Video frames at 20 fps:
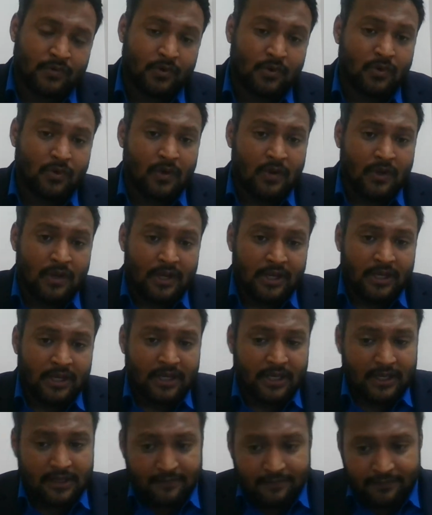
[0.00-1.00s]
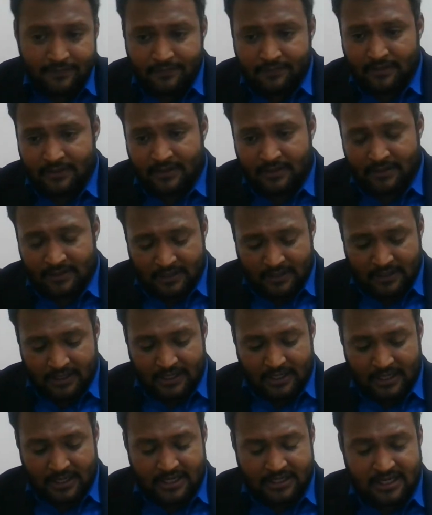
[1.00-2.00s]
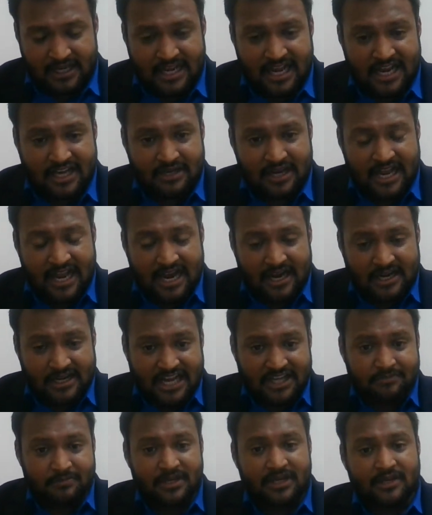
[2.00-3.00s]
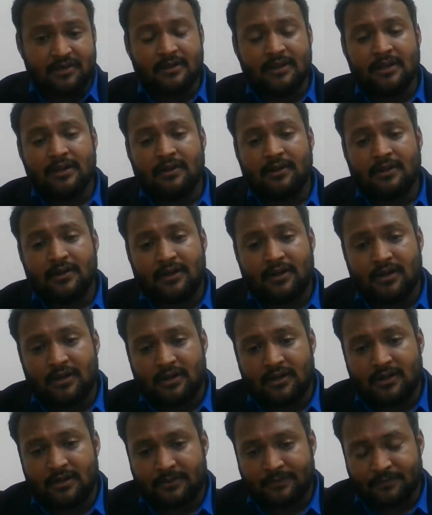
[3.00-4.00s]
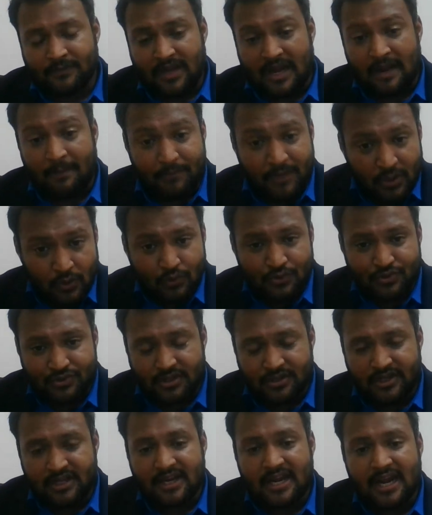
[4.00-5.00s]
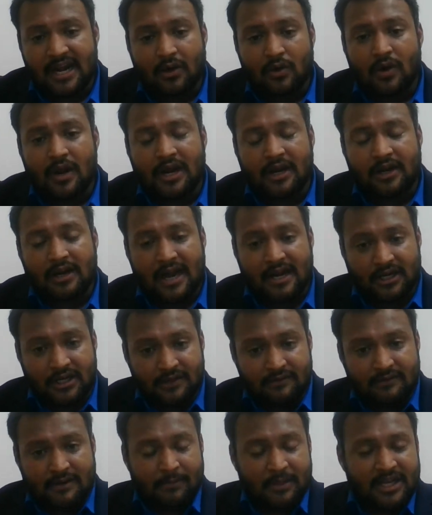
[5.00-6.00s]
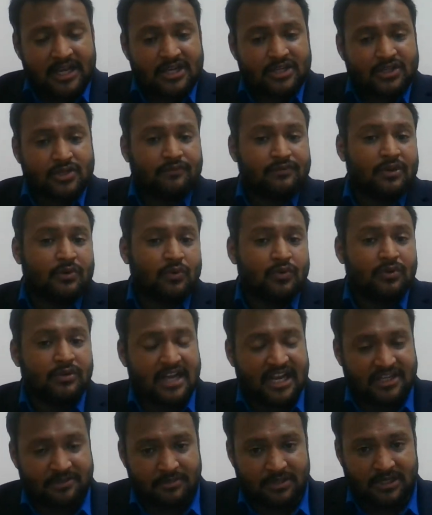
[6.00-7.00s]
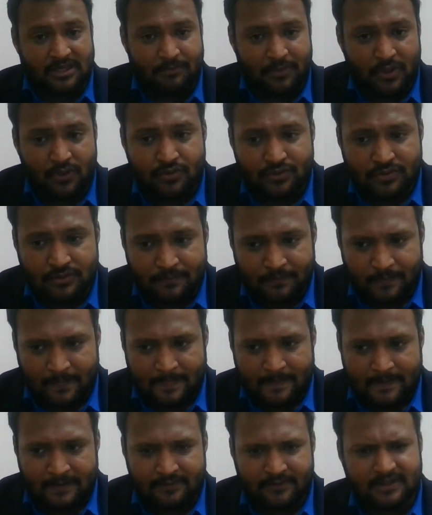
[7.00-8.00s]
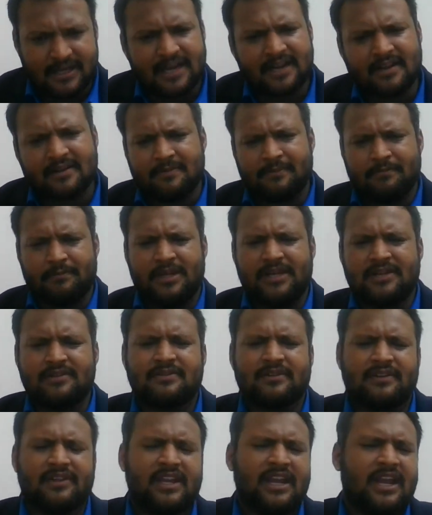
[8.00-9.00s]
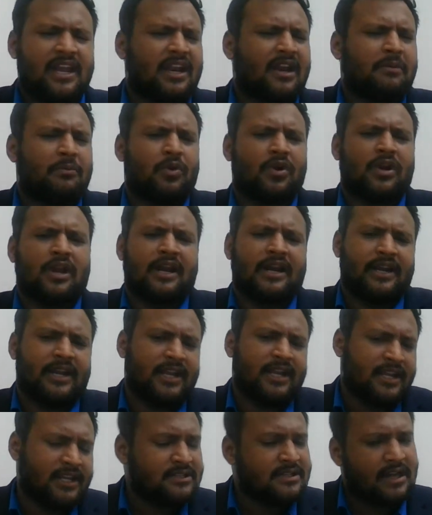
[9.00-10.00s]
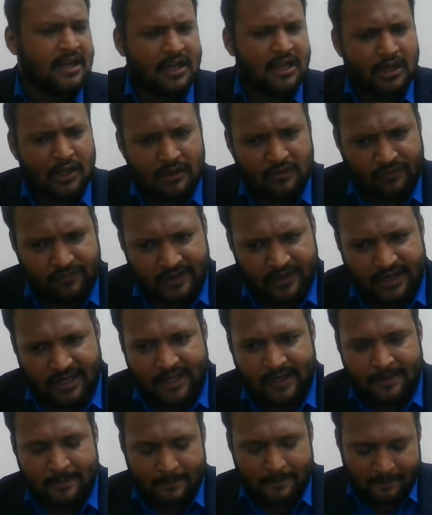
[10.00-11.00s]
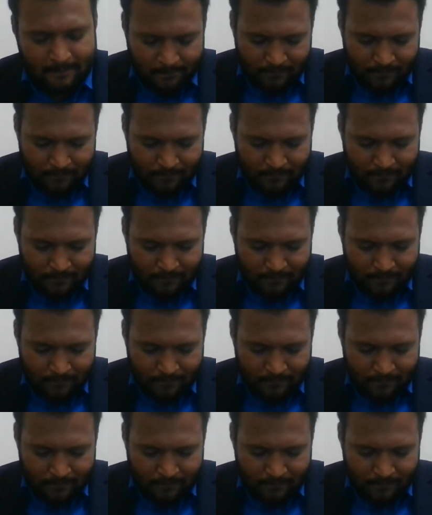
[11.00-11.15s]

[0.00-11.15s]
so if it, ha it has been uh, abused, the retroactive application of the rule has been abused, that means the inner morality is failing.